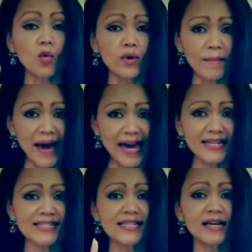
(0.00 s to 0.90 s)

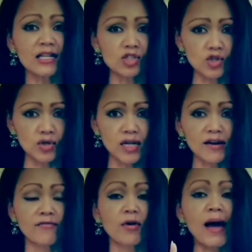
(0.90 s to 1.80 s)
repenting and
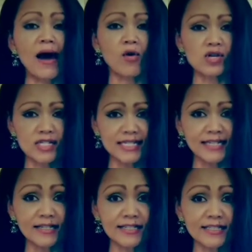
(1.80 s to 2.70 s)
turning from our
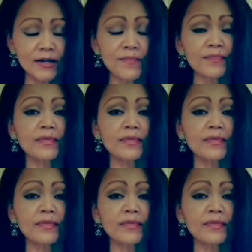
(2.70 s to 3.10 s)
sins.